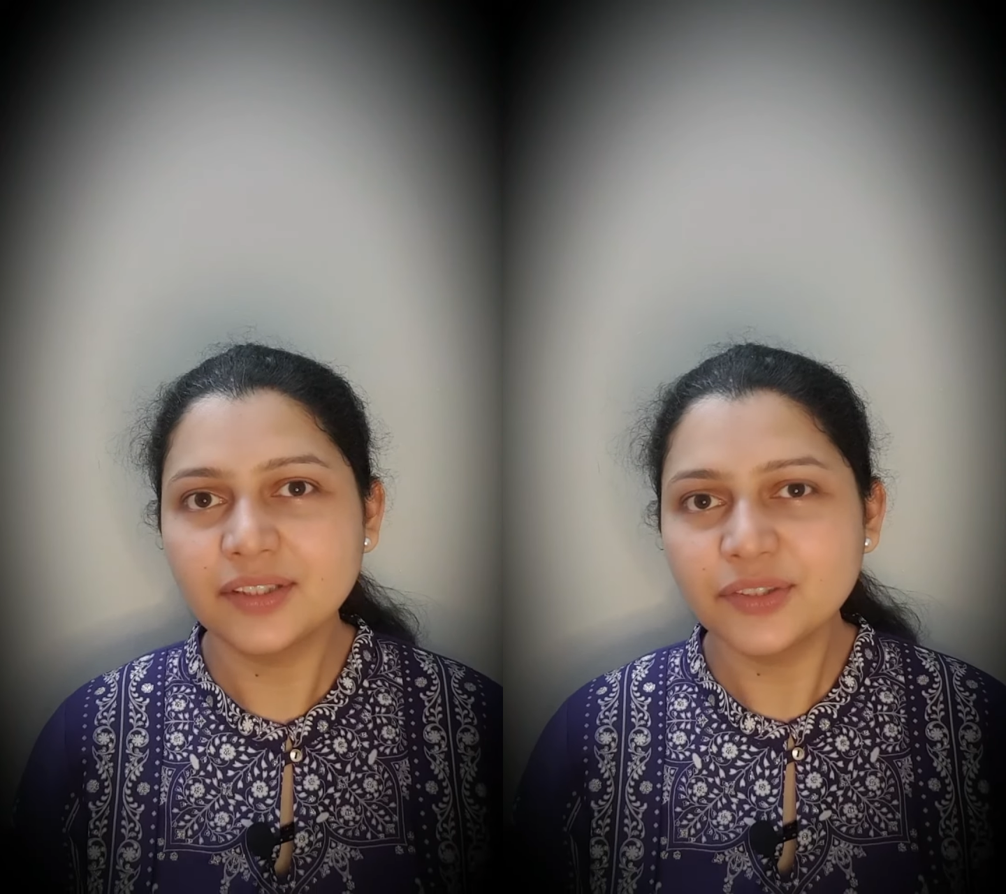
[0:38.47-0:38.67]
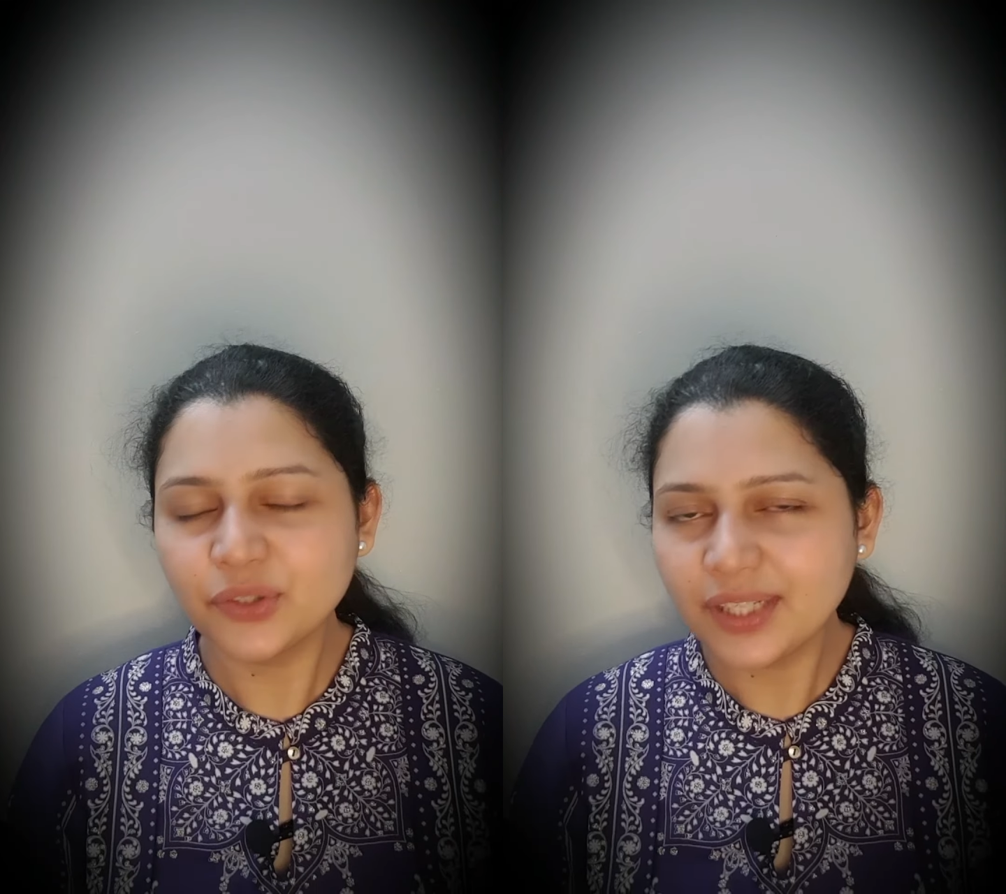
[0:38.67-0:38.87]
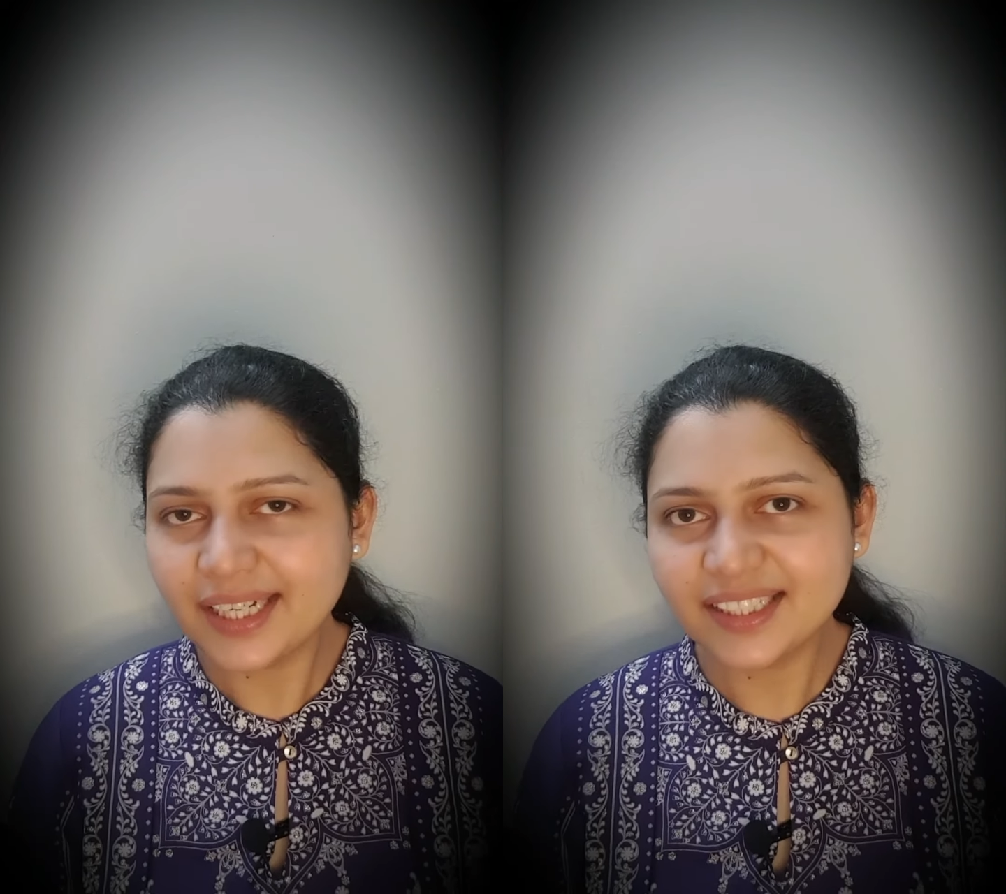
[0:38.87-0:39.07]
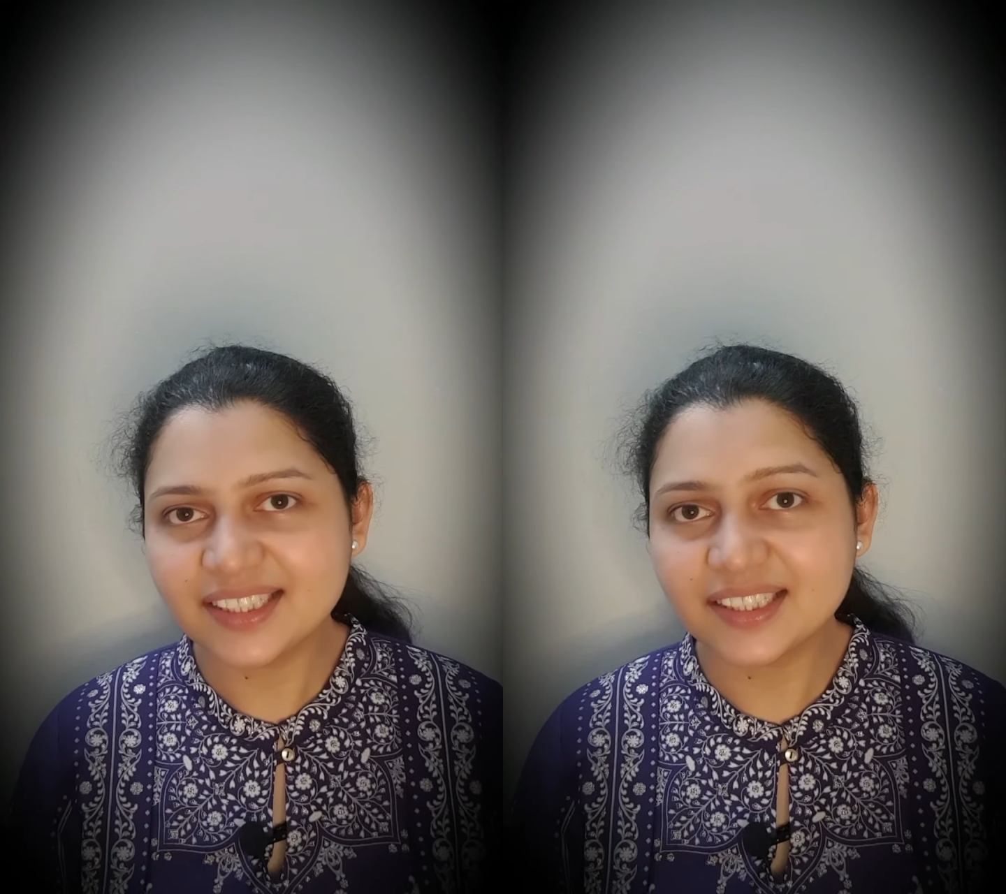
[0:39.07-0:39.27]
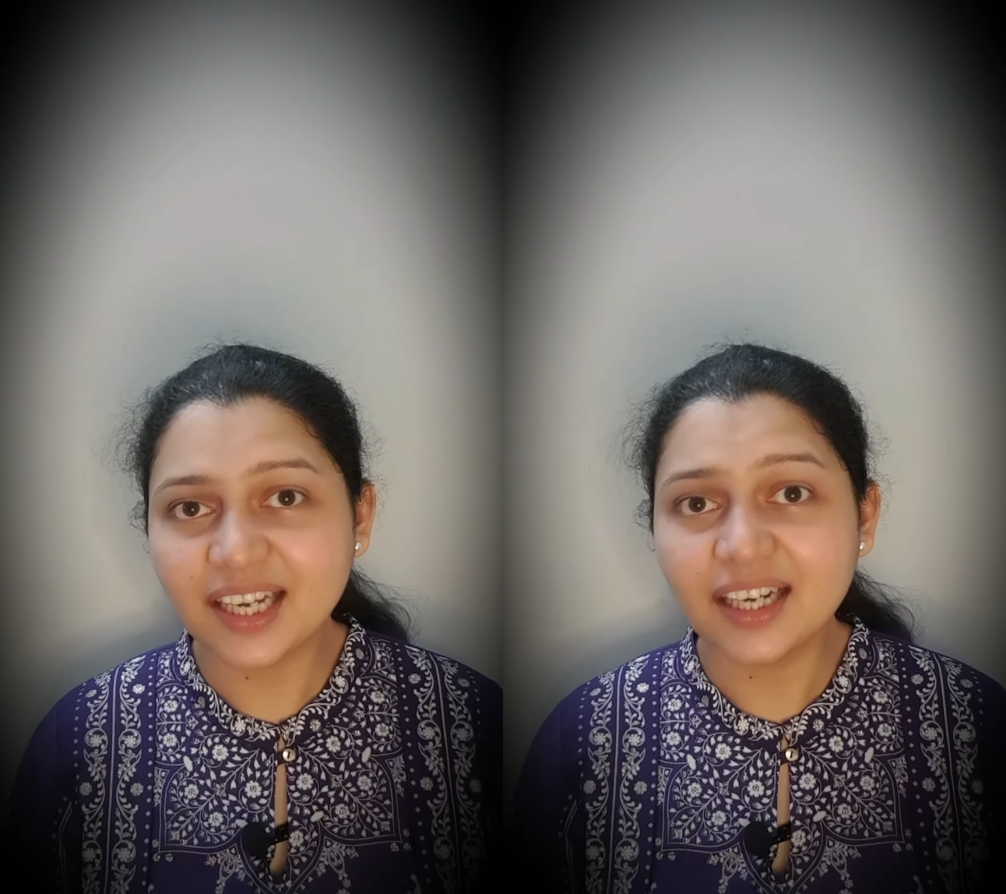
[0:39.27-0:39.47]
So let's
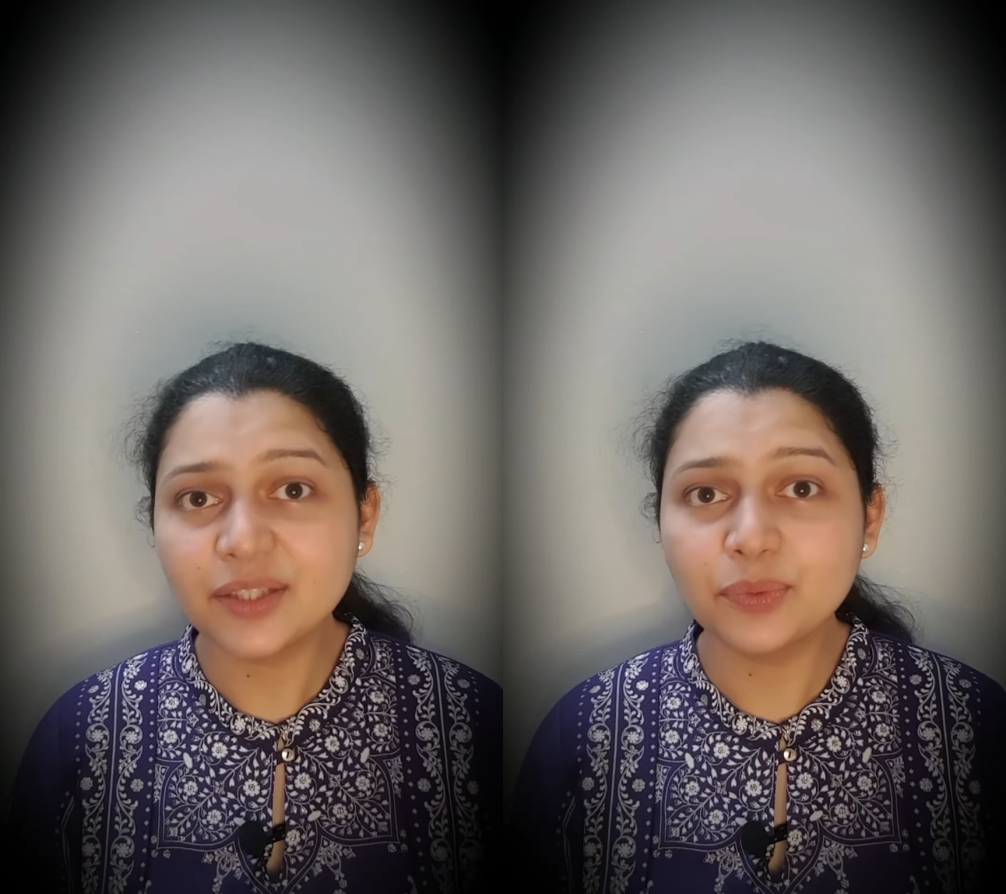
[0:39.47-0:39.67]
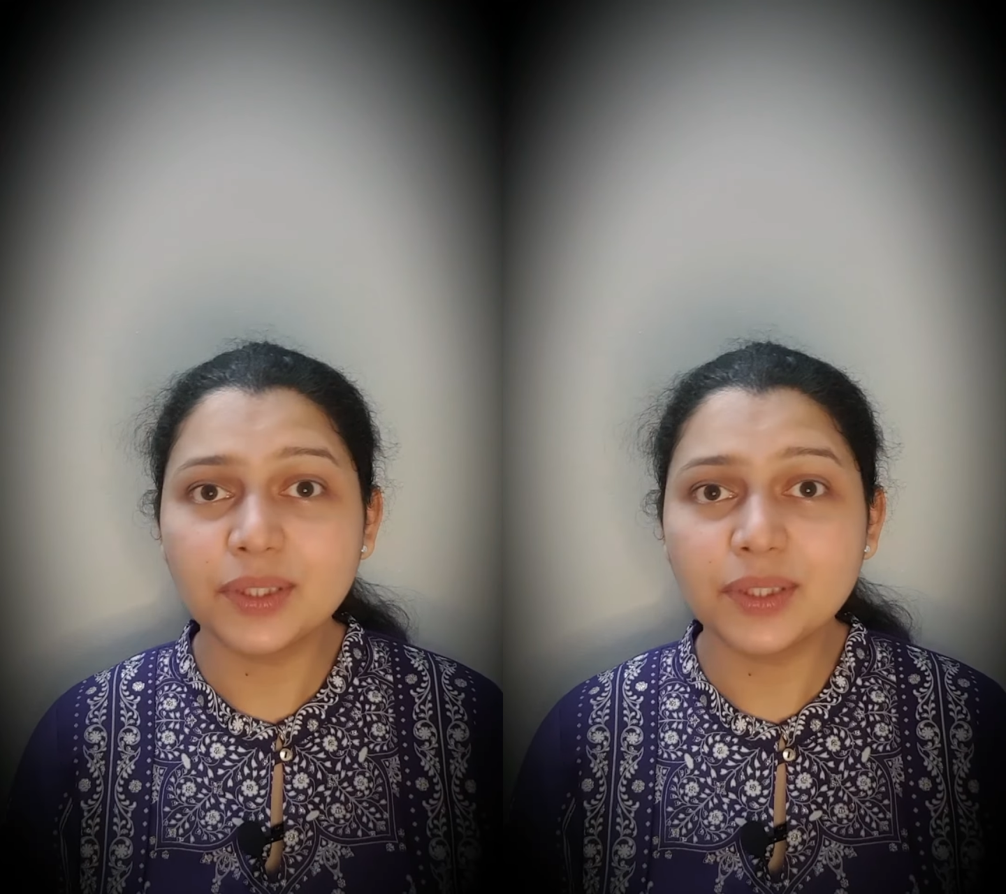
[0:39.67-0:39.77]
start with